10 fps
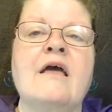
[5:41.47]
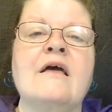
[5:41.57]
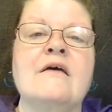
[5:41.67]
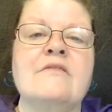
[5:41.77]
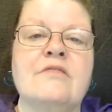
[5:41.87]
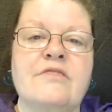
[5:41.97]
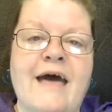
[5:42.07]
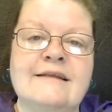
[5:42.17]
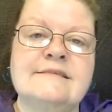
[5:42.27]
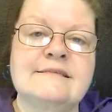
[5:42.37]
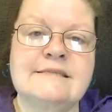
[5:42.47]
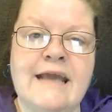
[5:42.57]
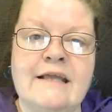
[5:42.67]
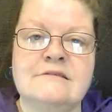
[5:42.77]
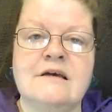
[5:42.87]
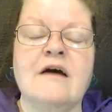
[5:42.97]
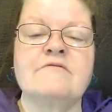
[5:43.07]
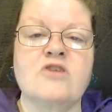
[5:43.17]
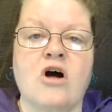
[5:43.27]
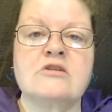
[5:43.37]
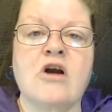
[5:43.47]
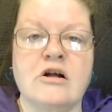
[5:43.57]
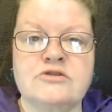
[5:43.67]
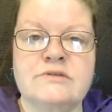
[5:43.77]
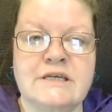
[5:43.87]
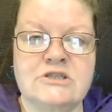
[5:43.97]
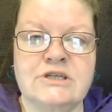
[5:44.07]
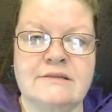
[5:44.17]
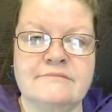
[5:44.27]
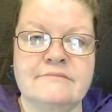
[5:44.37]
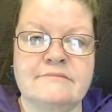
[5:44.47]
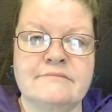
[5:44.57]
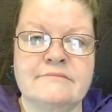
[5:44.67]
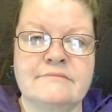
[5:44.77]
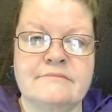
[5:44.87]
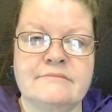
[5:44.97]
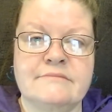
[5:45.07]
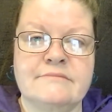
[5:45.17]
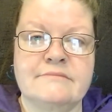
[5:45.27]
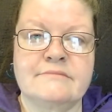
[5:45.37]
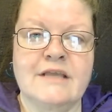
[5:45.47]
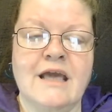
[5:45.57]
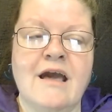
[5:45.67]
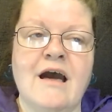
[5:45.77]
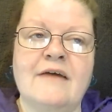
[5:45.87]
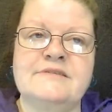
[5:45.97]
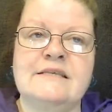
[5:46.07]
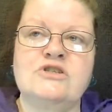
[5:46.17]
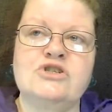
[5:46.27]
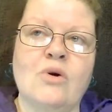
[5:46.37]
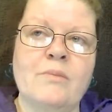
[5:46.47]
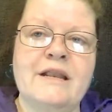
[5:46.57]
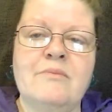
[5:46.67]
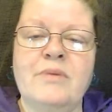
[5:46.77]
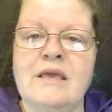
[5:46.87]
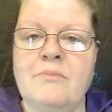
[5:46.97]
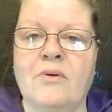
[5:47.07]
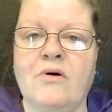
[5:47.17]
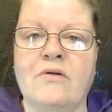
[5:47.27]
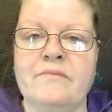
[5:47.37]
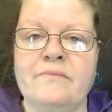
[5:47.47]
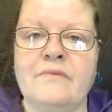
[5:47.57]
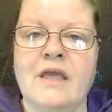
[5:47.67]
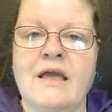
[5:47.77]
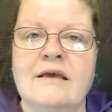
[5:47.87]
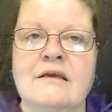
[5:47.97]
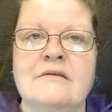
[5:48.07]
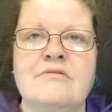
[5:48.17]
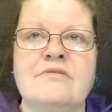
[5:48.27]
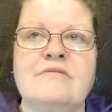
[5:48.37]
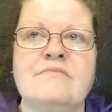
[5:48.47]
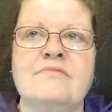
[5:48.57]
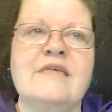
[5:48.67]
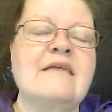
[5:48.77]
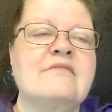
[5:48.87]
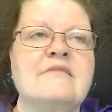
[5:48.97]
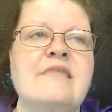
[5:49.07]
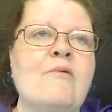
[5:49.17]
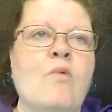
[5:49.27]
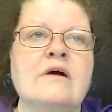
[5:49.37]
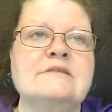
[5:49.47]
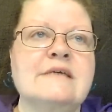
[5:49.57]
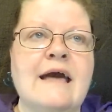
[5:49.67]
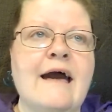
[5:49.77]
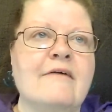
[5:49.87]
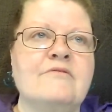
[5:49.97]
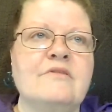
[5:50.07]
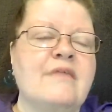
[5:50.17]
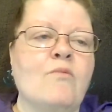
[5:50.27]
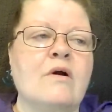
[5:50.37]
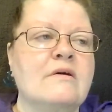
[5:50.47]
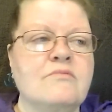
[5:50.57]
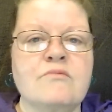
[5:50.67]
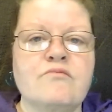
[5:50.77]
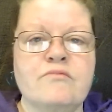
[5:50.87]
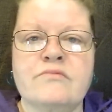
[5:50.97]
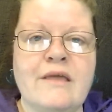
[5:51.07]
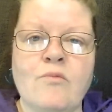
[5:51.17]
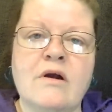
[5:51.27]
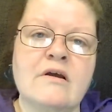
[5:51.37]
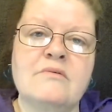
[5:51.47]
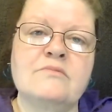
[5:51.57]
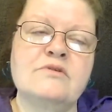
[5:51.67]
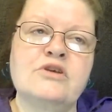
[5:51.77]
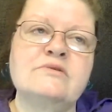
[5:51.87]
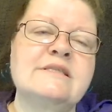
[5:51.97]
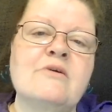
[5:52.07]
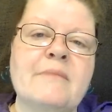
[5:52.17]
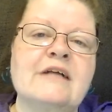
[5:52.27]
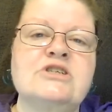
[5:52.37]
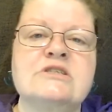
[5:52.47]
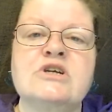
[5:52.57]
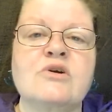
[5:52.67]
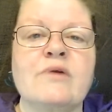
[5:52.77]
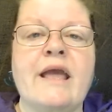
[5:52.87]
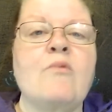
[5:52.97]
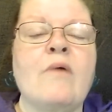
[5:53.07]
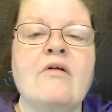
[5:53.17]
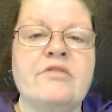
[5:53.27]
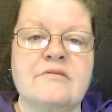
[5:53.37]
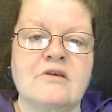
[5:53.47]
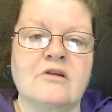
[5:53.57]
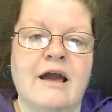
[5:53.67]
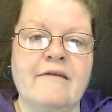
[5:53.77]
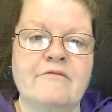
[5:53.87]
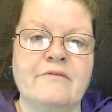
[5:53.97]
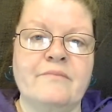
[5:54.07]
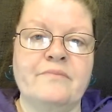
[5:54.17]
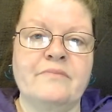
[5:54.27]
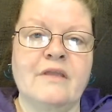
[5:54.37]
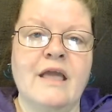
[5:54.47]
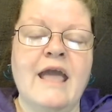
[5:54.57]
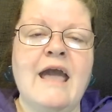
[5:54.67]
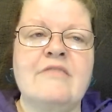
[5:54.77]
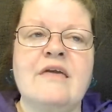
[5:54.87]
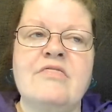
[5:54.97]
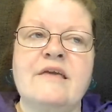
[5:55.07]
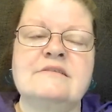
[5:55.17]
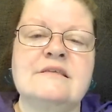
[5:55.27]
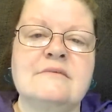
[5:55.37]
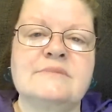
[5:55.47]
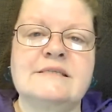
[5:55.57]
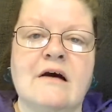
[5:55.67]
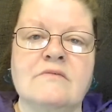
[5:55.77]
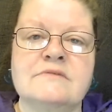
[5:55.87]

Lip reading: that is a state of non-contradiction. I've seen so many people think that they want to use their magic to create wealth in their life. And they think to themselves,